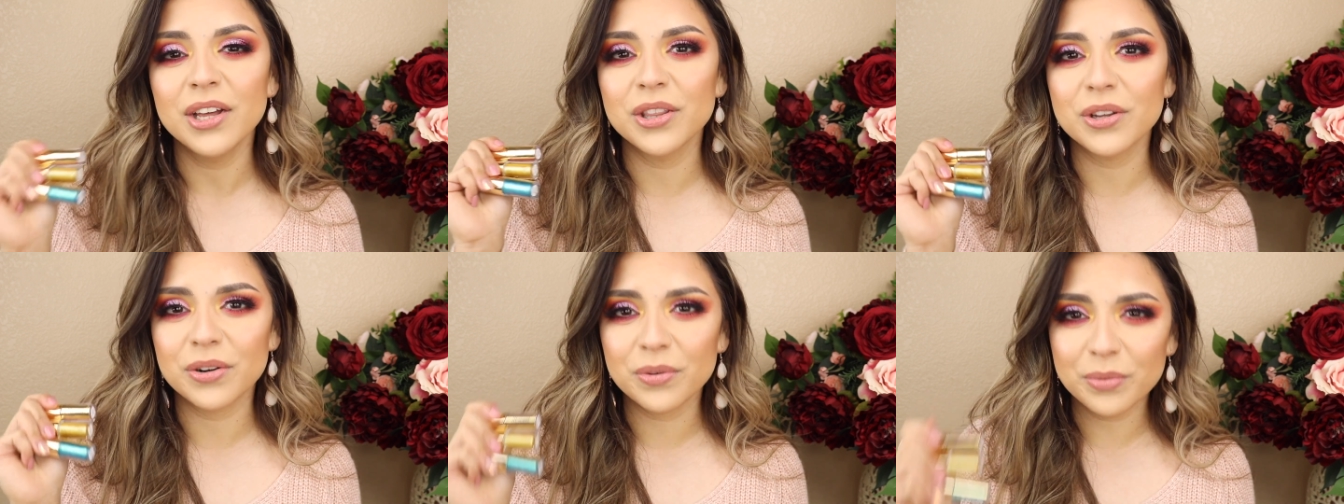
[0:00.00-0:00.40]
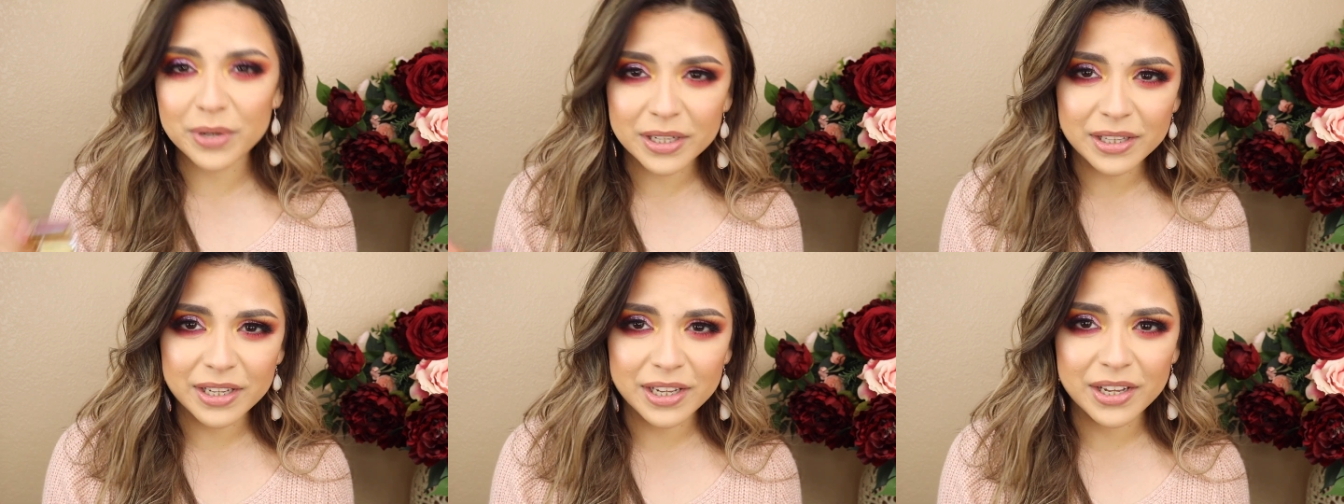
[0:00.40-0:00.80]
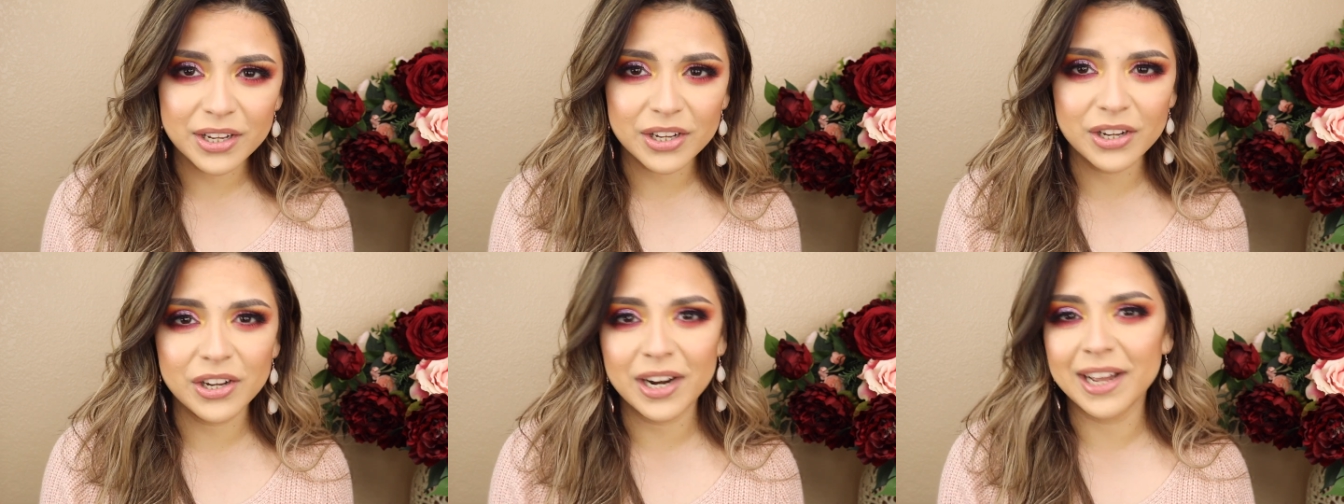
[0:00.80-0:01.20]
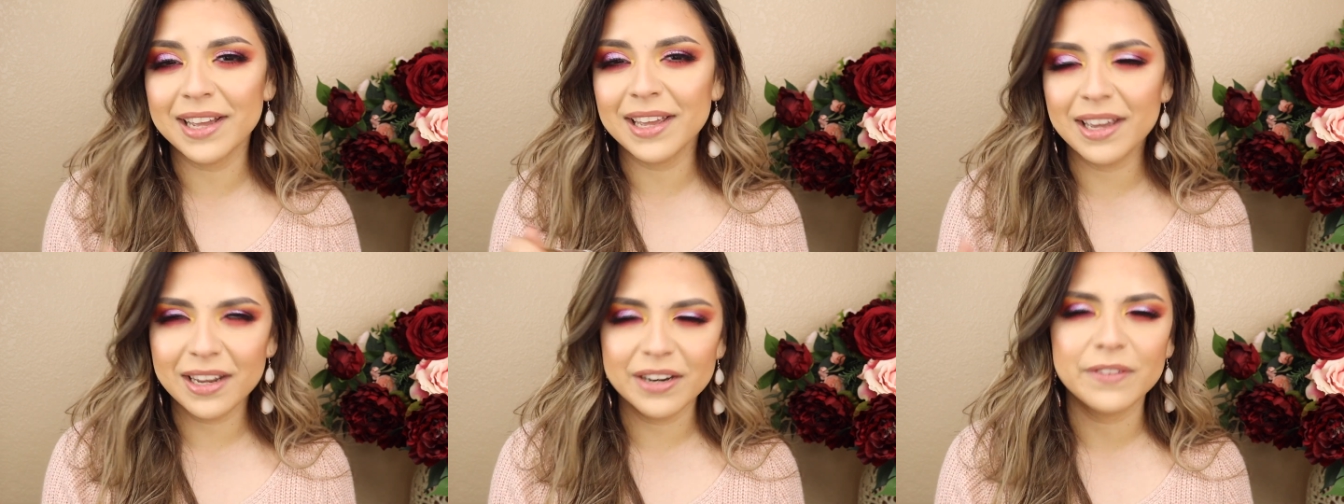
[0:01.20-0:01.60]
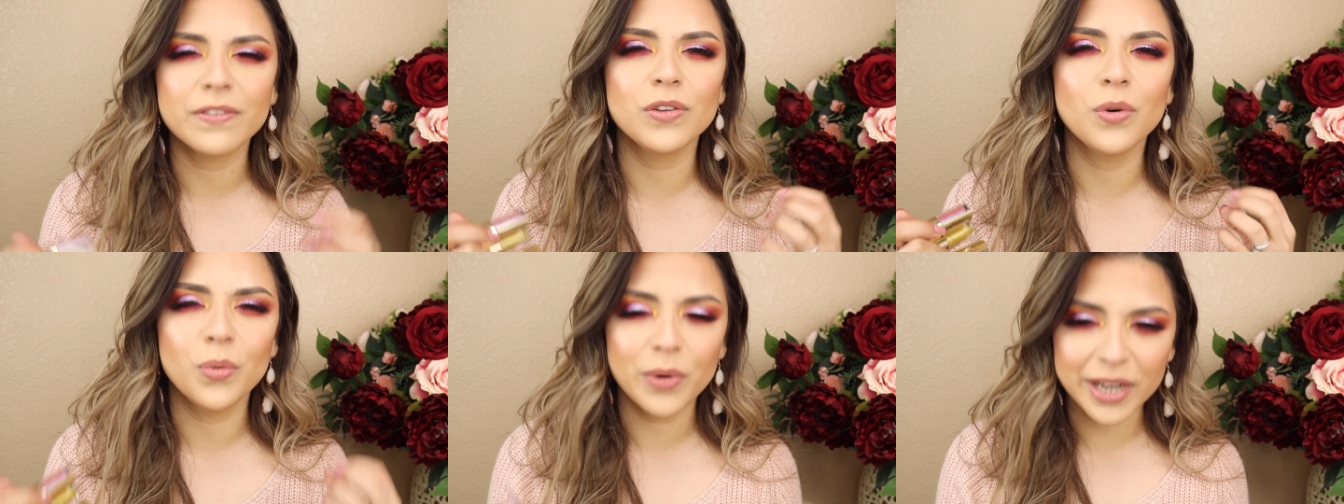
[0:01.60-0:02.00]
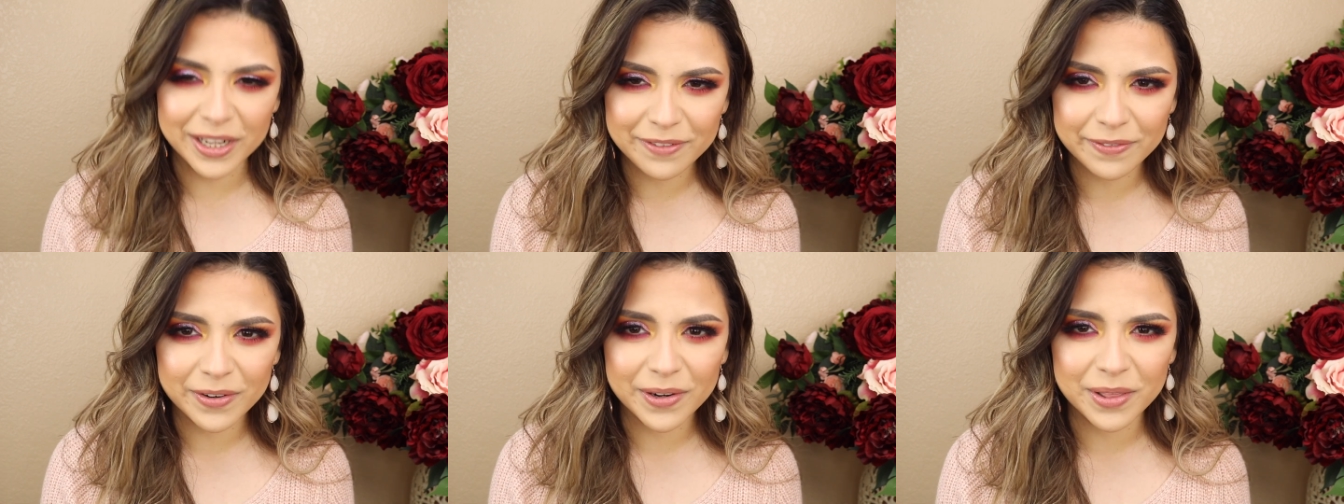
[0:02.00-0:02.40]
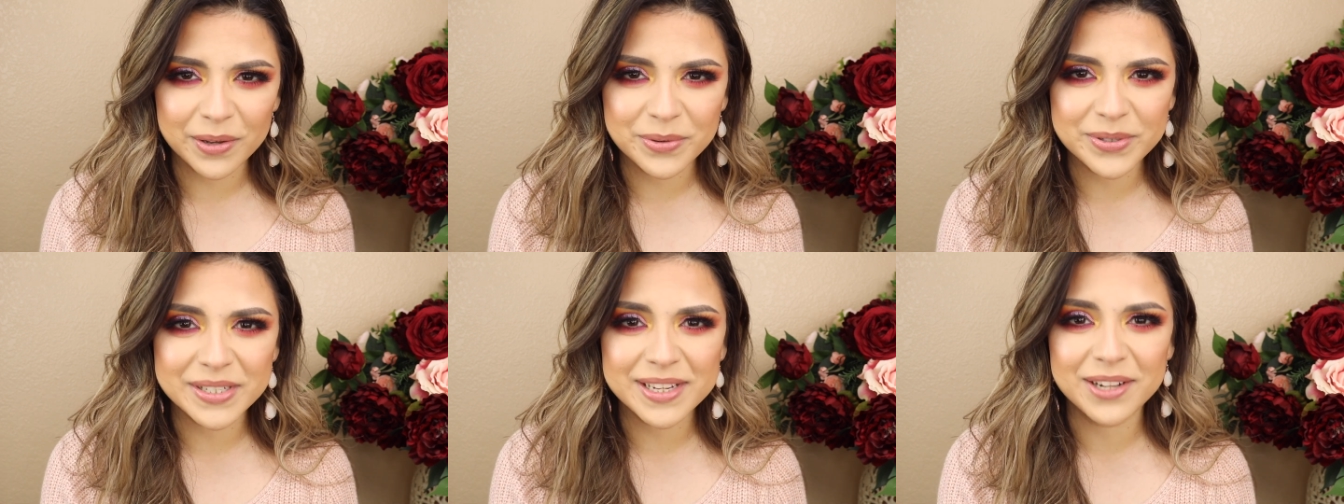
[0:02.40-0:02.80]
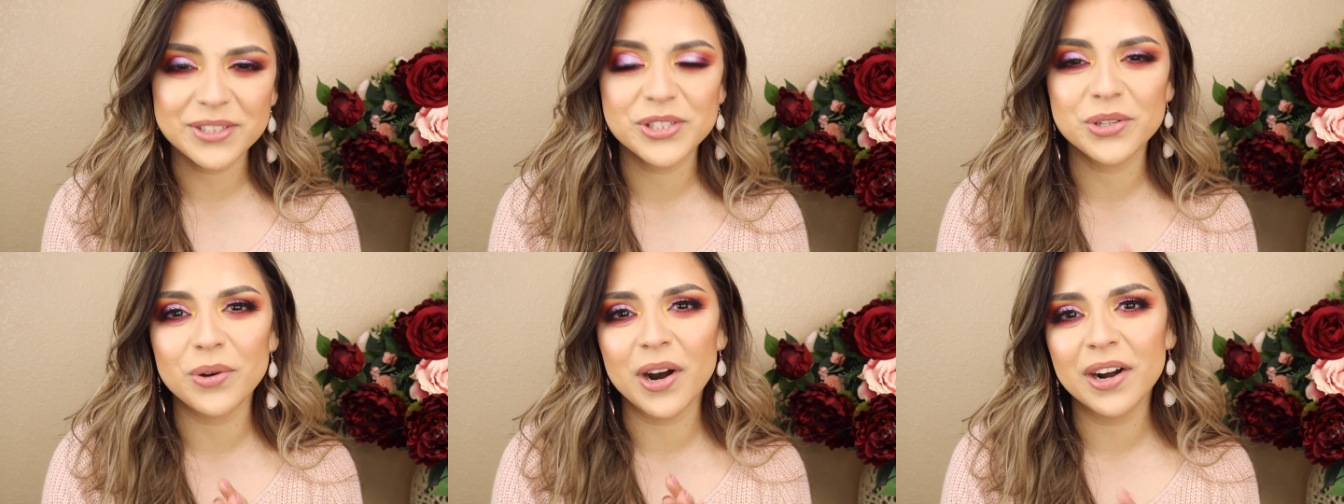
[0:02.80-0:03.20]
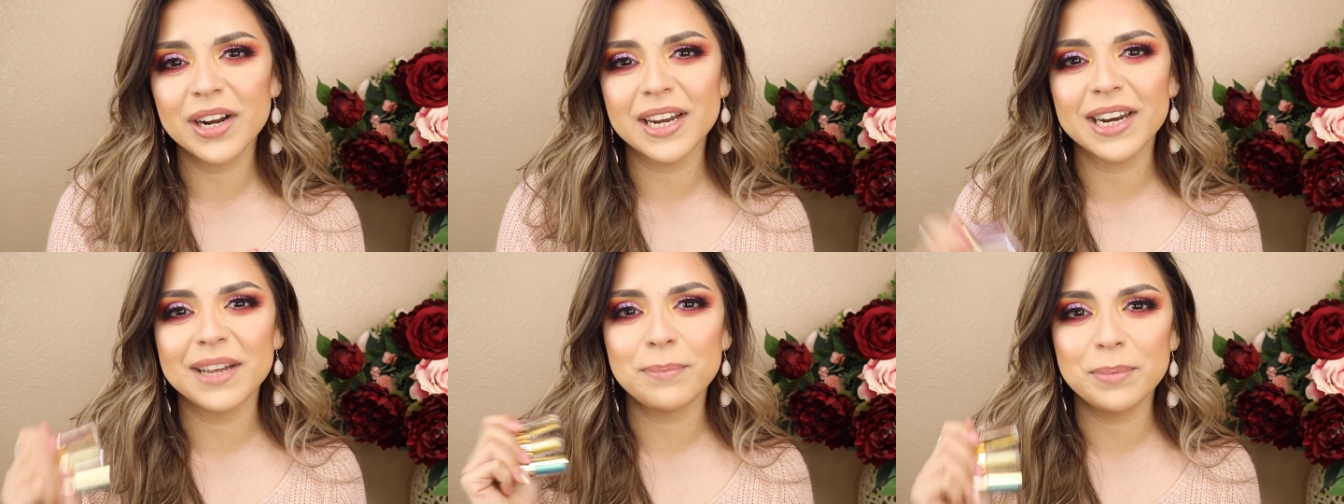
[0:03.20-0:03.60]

they're really good again if you wait for those sales you are going